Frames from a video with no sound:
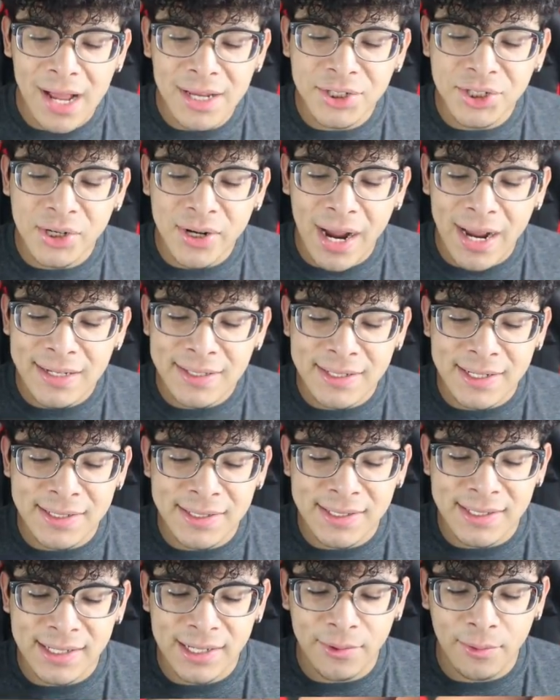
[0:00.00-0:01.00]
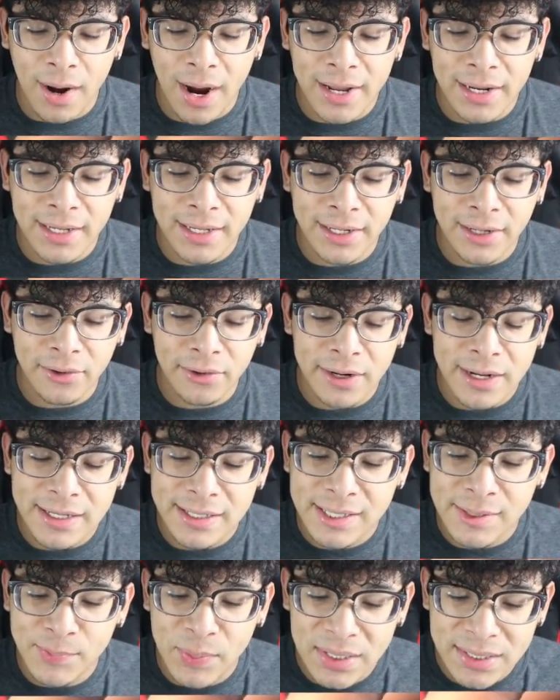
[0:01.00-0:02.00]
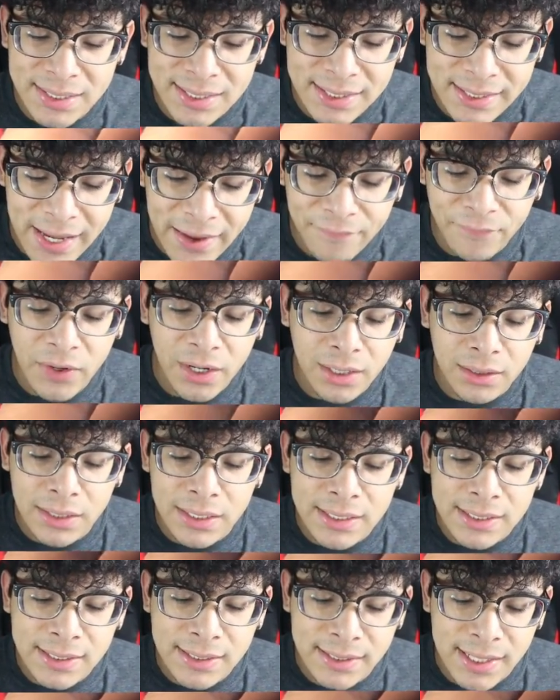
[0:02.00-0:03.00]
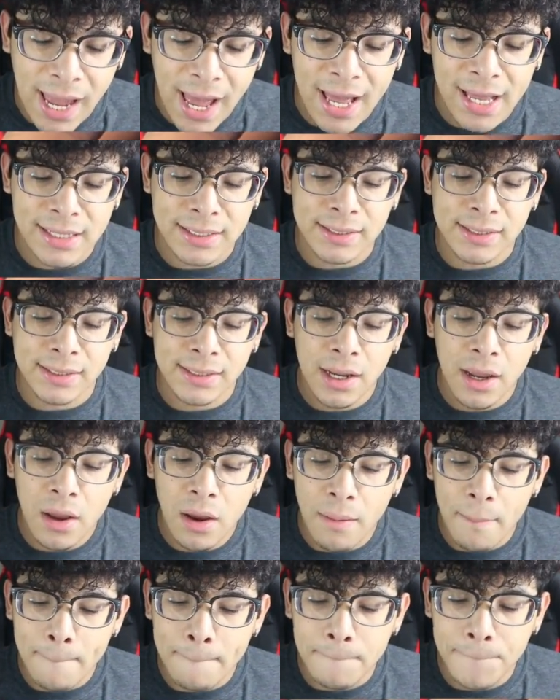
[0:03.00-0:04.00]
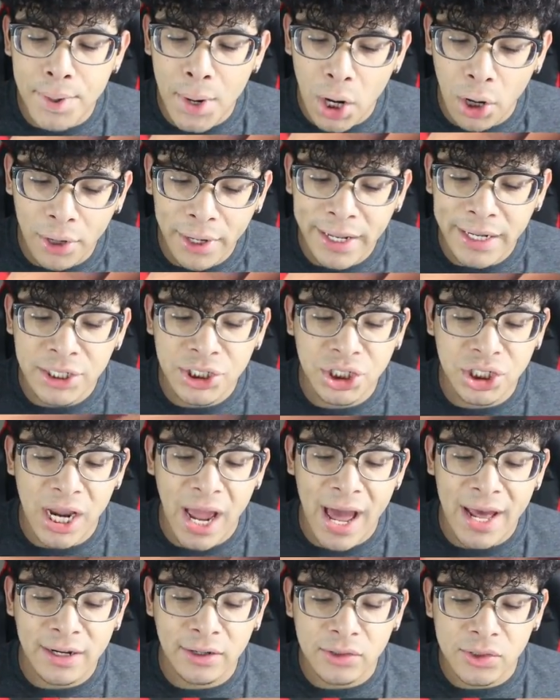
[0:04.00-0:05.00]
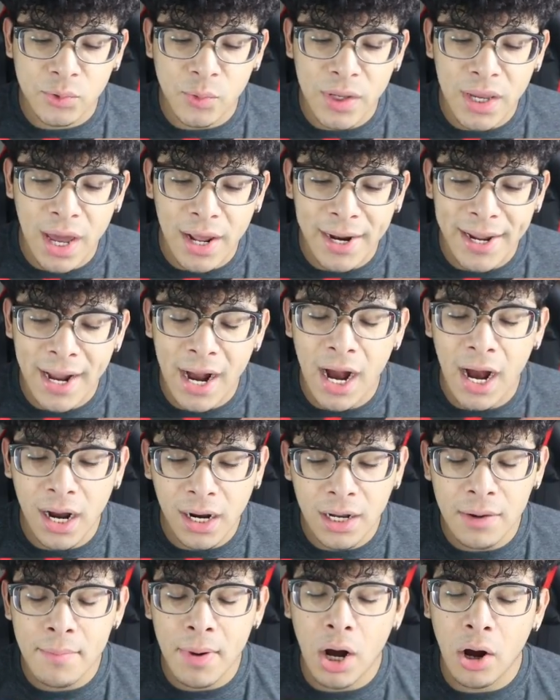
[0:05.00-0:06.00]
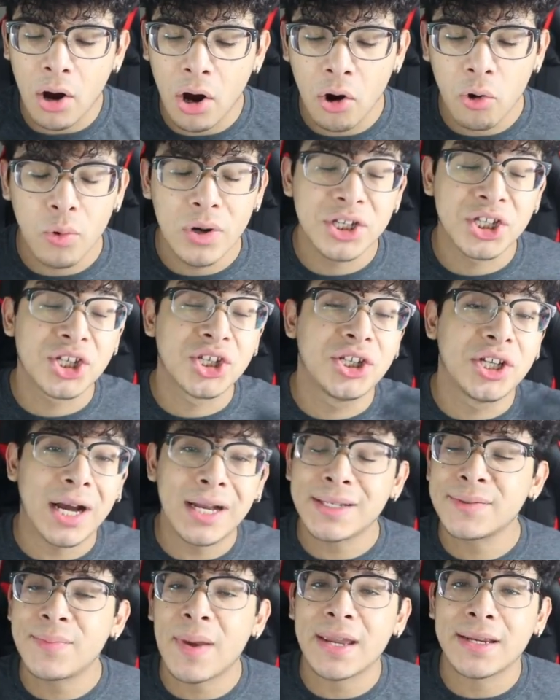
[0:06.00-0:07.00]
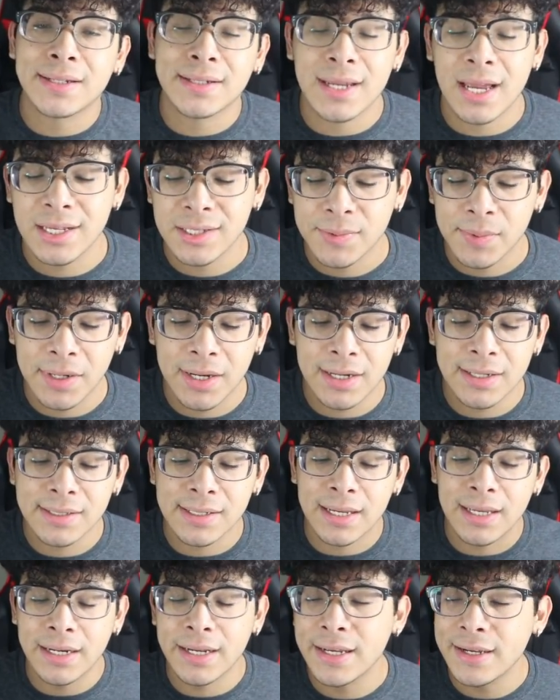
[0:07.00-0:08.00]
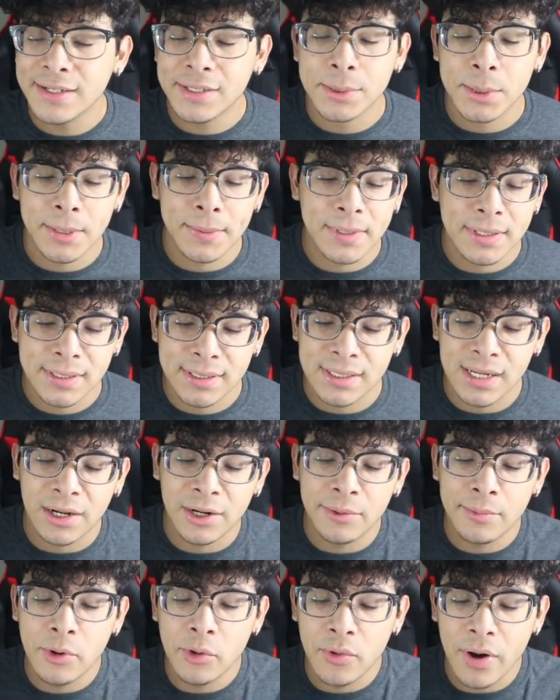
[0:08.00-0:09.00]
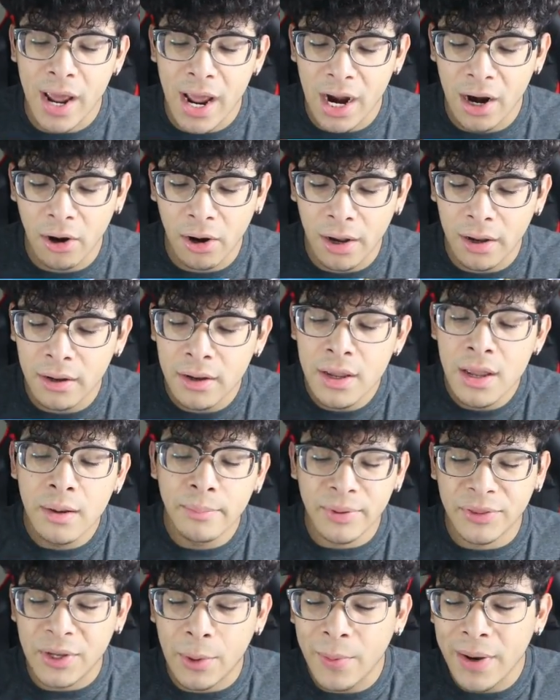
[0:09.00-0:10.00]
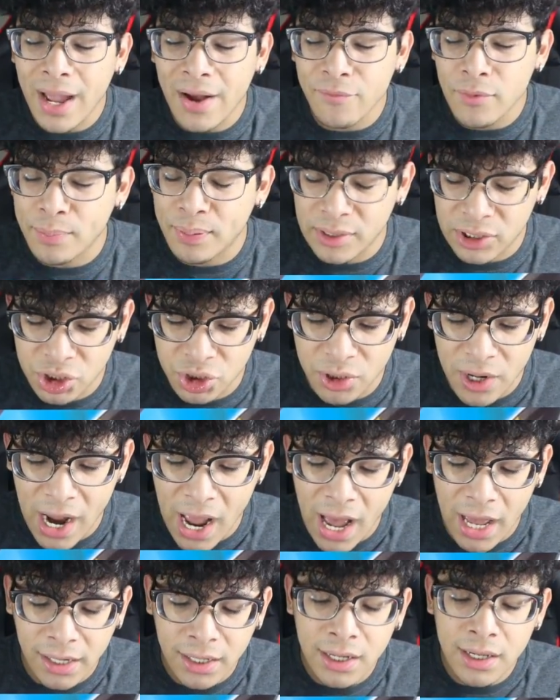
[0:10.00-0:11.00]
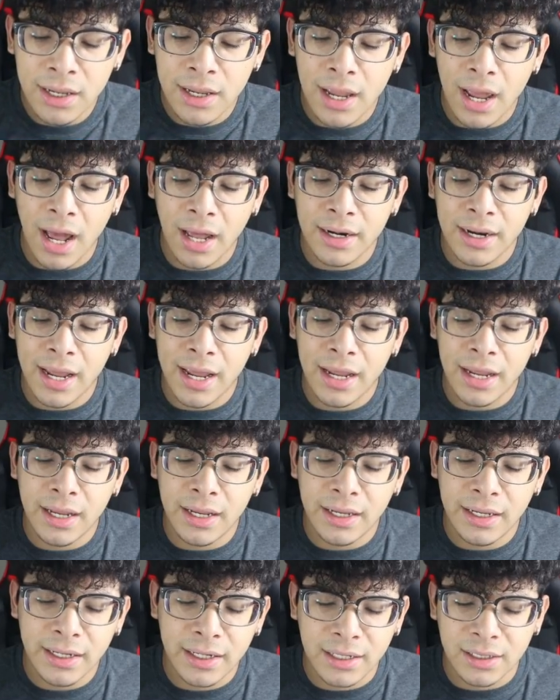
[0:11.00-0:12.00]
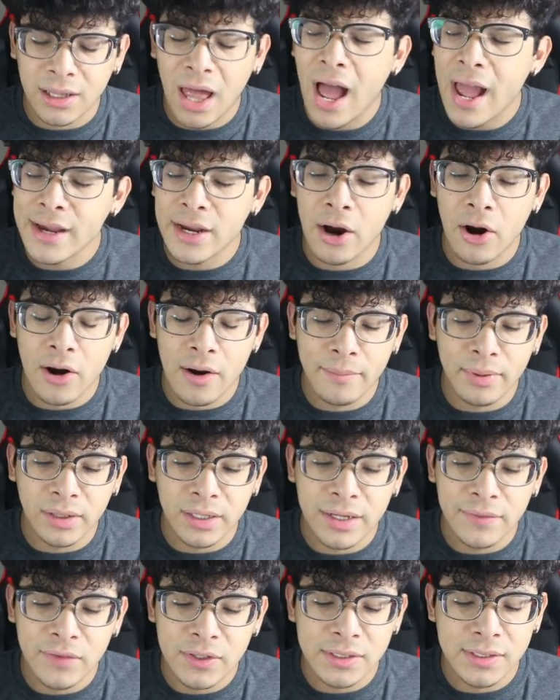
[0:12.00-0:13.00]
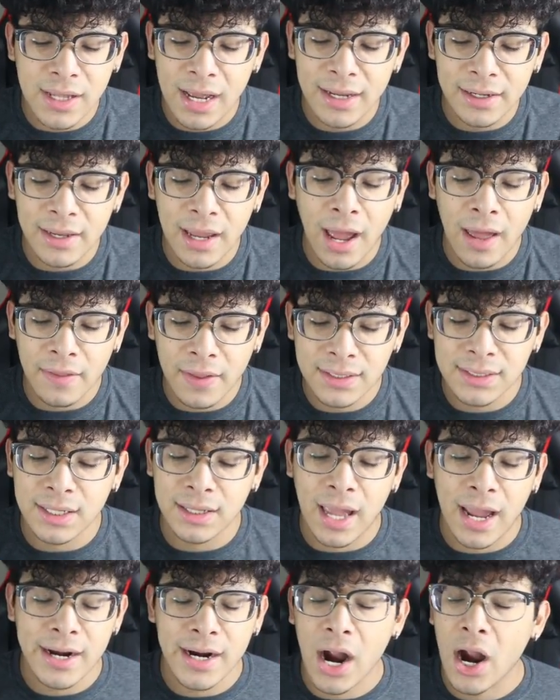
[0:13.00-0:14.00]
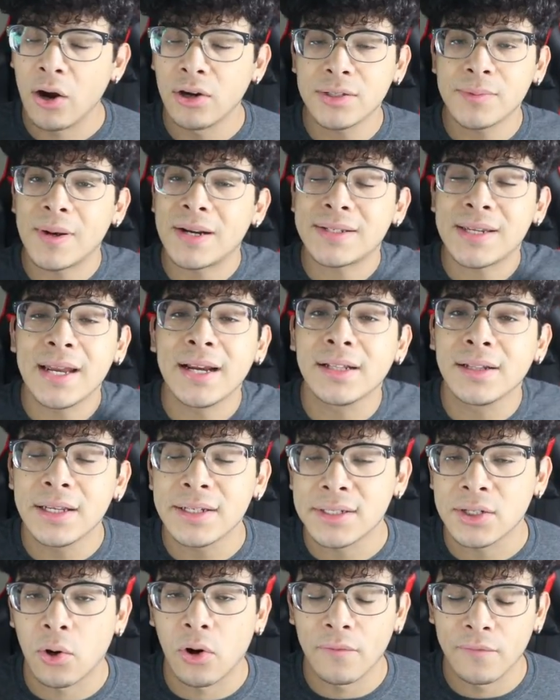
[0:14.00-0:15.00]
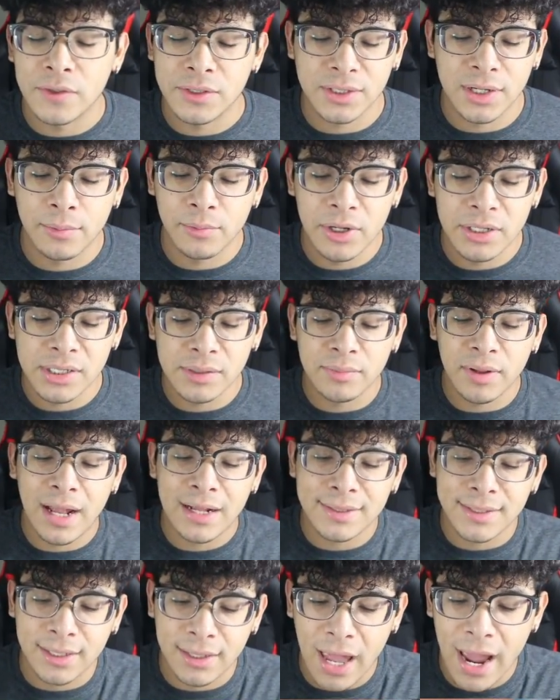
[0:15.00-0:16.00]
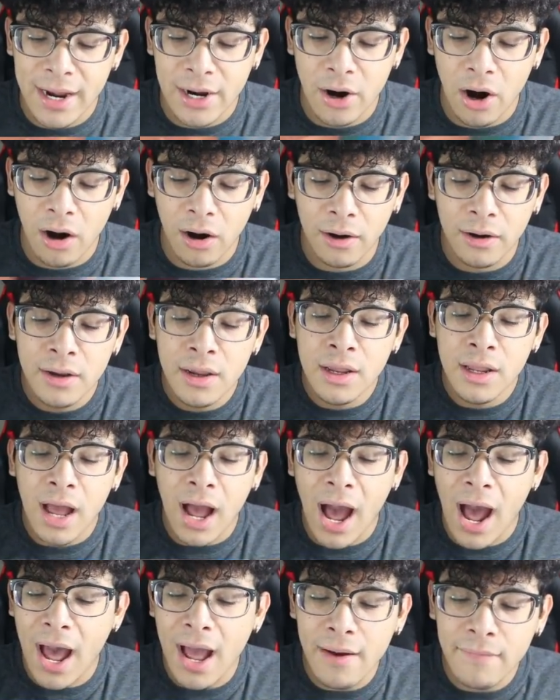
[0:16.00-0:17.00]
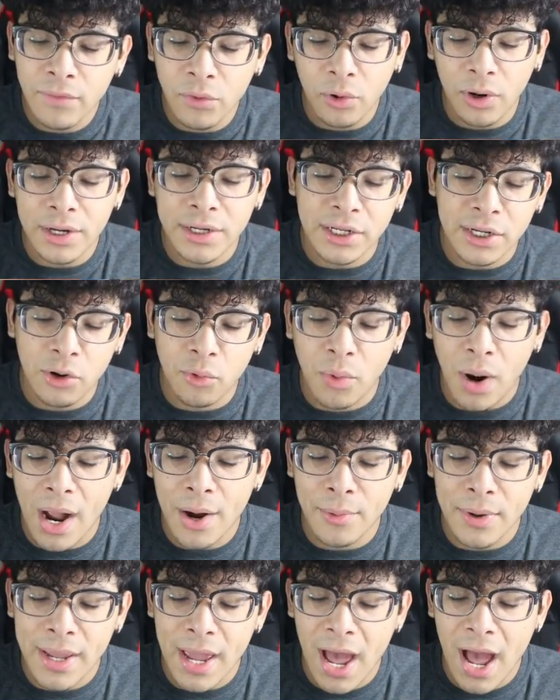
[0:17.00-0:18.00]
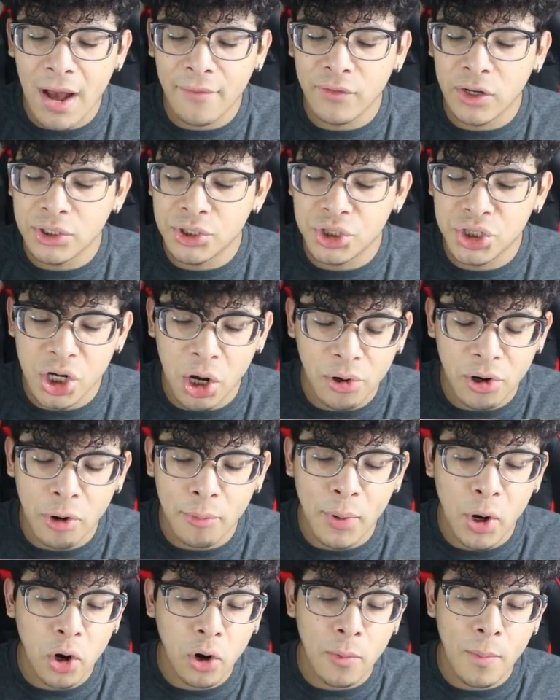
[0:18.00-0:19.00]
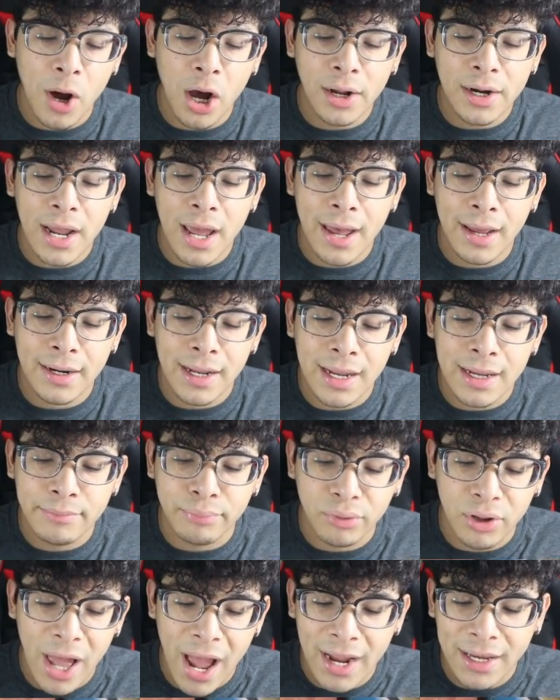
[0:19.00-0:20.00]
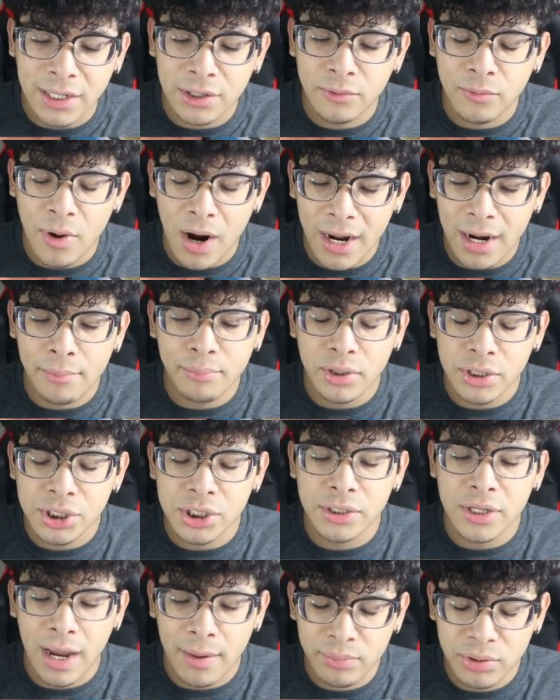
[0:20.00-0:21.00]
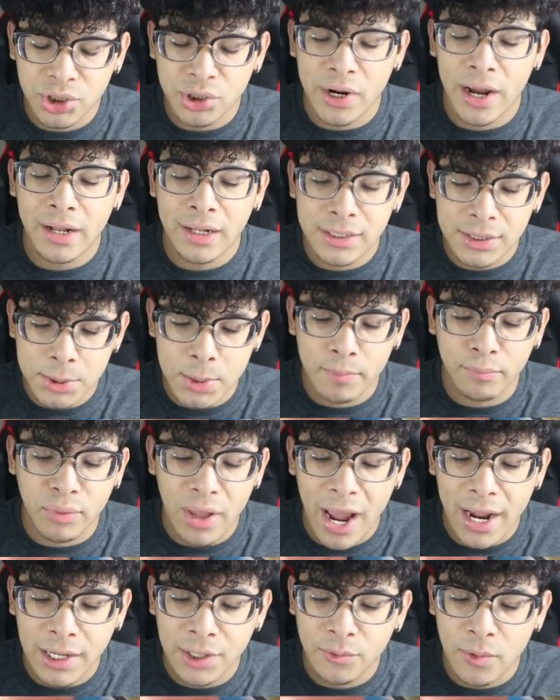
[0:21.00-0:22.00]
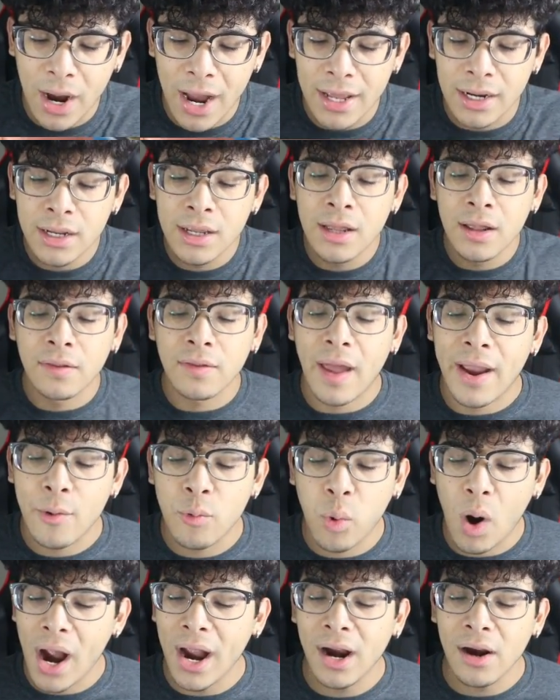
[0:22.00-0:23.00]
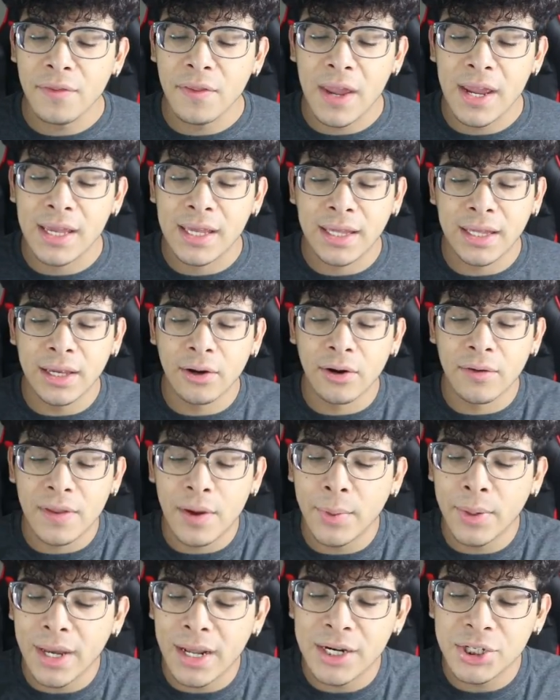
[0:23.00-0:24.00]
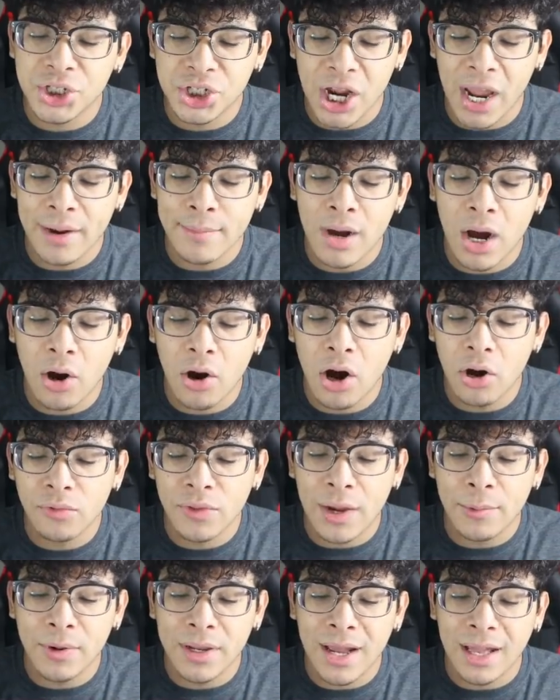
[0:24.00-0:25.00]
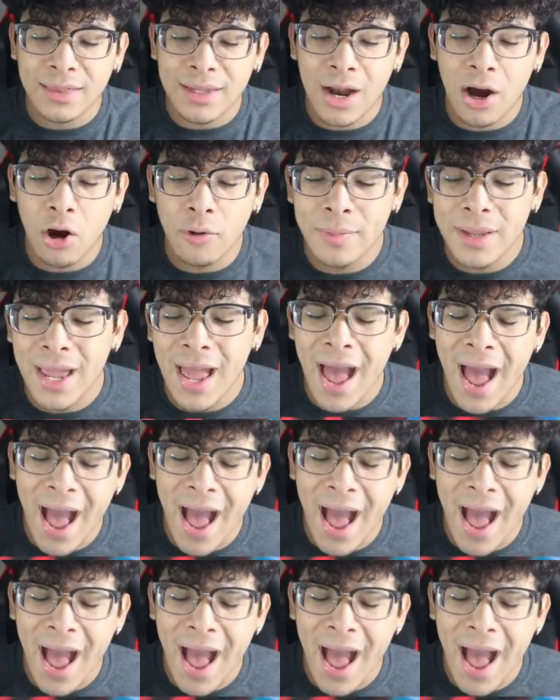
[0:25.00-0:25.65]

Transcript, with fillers: as you guys can see right here, it specifically says Burning Shadows. We got a Hakamo-o, which does make sense because it is from the Sun and Moon era. But then we have a Patrat and a Gligar, I believe is that. Yeah, that's Gligar. I was about to say Gliscor for some reason, but that's Gligar. I have no idea why we have a Johto Pokemon and a Black and White. I'm pretty sure, yeah, Patrat is from Black and White. Like, why are they here? And then we got a Jangmo-o. Then we got the homie